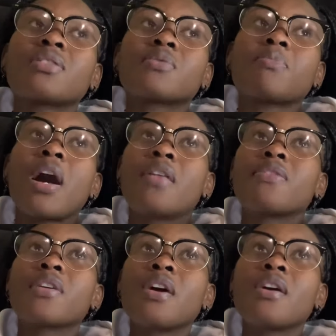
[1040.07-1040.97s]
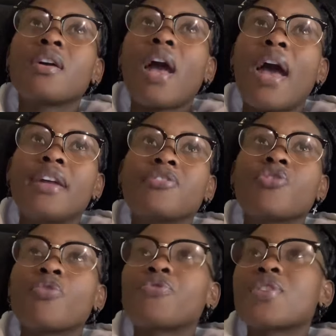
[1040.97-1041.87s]
month, and
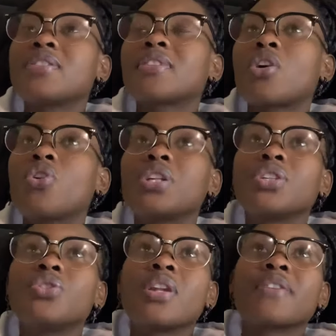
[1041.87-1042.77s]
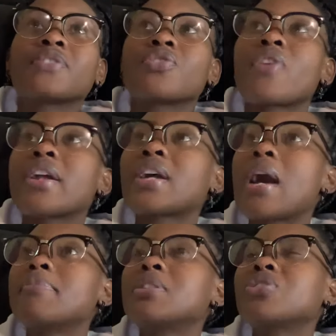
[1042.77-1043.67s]
your friends are calling you left and right,
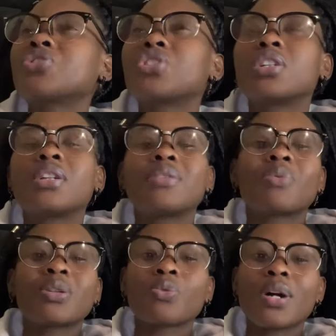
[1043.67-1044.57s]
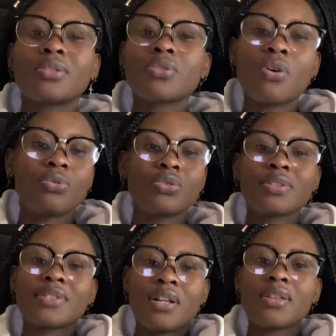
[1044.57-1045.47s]
come, let's chill and what. No,
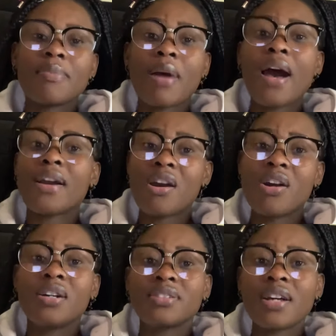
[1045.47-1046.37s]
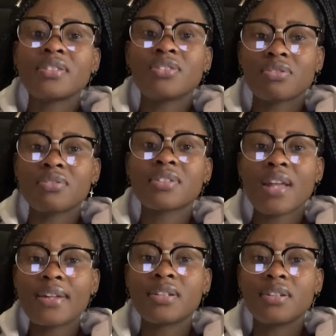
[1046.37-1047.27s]
just tell them, I can't, I need to
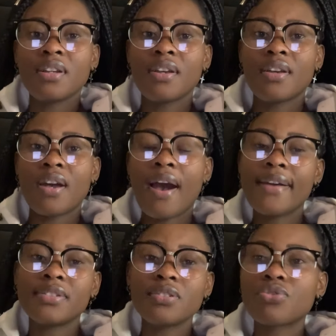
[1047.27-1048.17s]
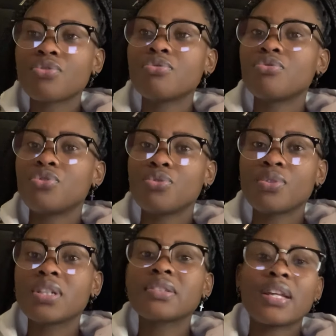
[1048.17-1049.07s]
study, I need to do
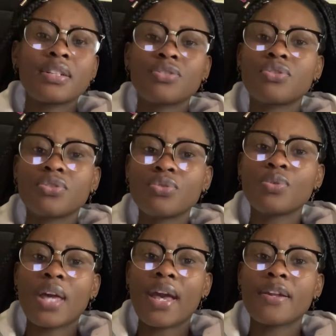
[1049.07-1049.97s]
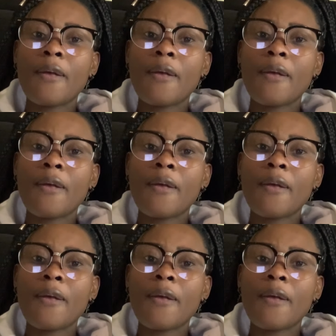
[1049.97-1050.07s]
this, I need to do that.